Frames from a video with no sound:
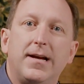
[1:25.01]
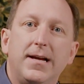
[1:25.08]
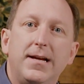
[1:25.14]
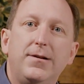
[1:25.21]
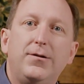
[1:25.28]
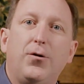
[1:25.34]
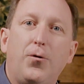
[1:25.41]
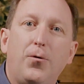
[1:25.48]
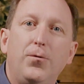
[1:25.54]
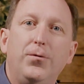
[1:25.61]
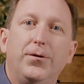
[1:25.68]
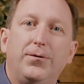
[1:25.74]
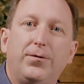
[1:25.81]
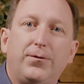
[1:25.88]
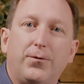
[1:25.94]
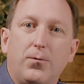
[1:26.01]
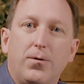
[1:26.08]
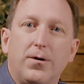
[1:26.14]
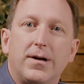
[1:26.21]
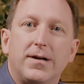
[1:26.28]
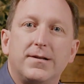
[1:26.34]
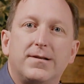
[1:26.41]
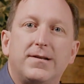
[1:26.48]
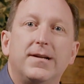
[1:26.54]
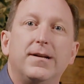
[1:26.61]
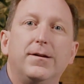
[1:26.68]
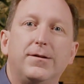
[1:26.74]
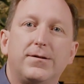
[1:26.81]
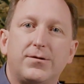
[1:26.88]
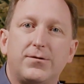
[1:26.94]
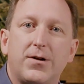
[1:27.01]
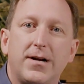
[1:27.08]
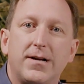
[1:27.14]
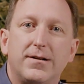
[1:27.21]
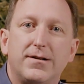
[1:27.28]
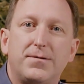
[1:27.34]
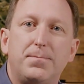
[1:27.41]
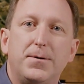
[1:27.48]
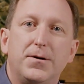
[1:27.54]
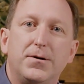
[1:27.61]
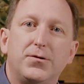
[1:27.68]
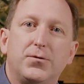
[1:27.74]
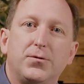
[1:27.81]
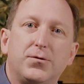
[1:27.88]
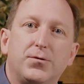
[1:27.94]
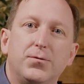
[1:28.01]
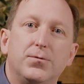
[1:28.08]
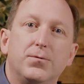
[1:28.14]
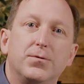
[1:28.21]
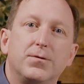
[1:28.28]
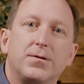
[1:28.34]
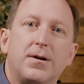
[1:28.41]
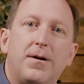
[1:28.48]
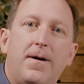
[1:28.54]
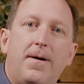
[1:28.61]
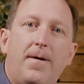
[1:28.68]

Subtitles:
He told the stories to illustrate spiritual truths.